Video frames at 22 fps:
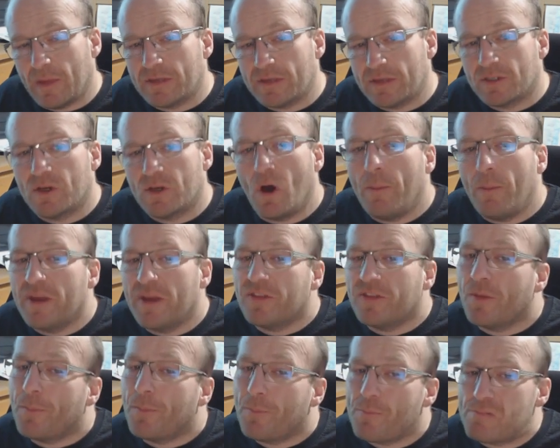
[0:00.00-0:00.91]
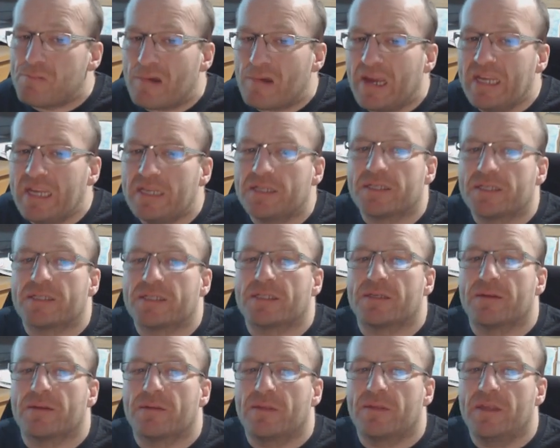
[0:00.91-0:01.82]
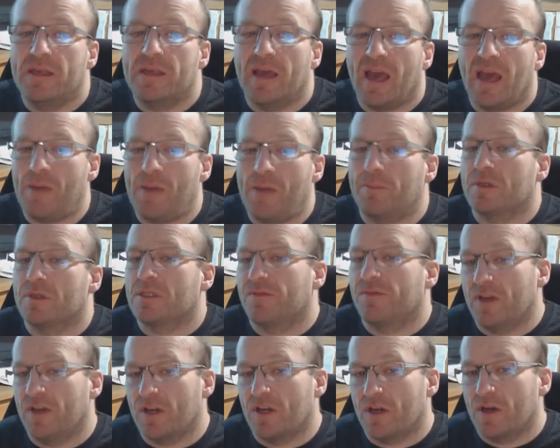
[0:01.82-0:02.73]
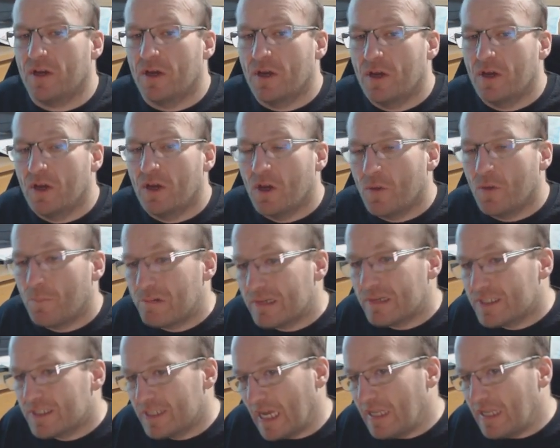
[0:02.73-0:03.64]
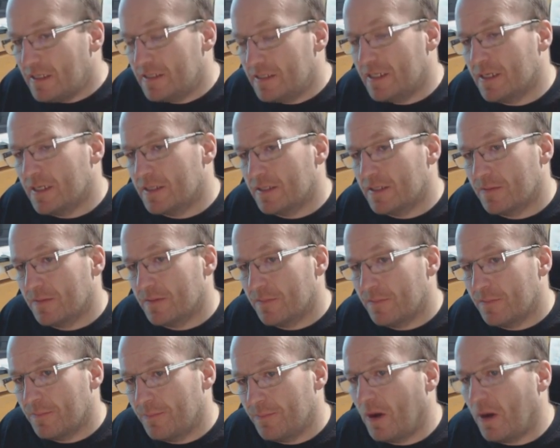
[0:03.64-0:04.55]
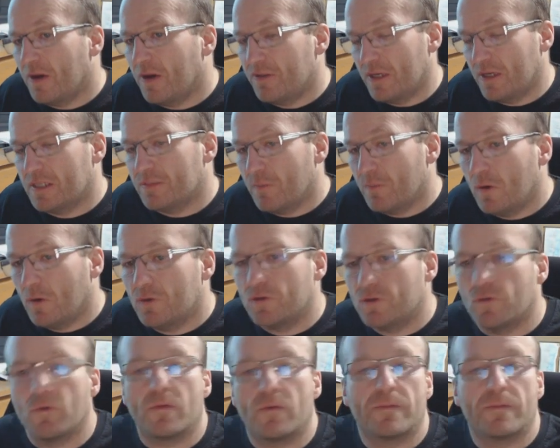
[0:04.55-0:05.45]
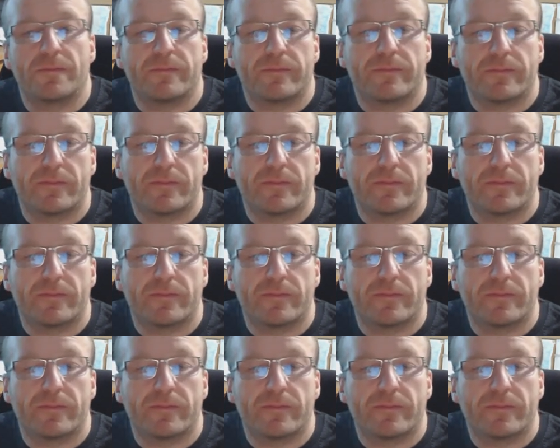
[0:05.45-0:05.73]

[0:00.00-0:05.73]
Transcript: has combat that breaks the atmosphere presented by this module.